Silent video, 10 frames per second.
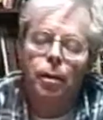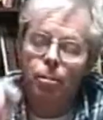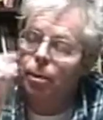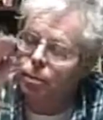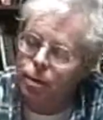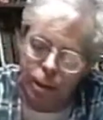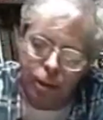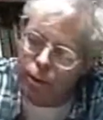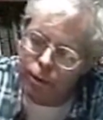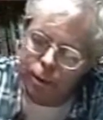But
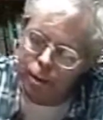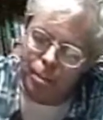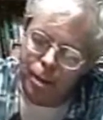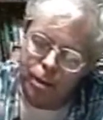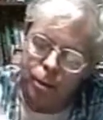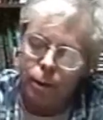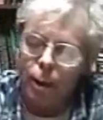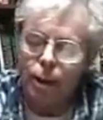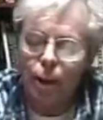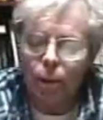Titian is the master.
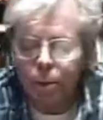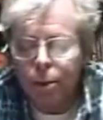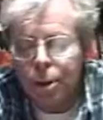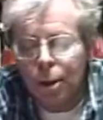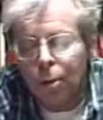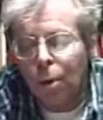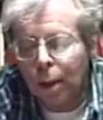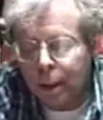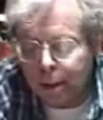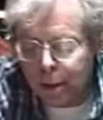Now I'm going to say
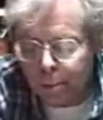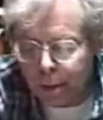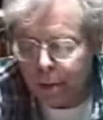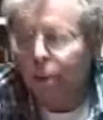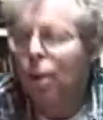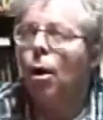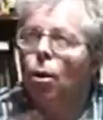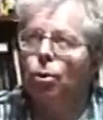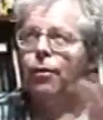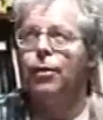why he's the master.
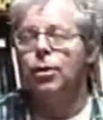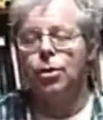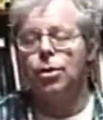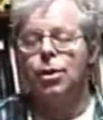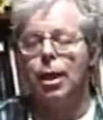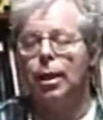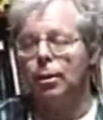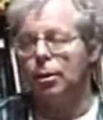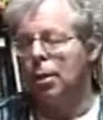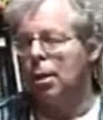Oh, the Venetian style.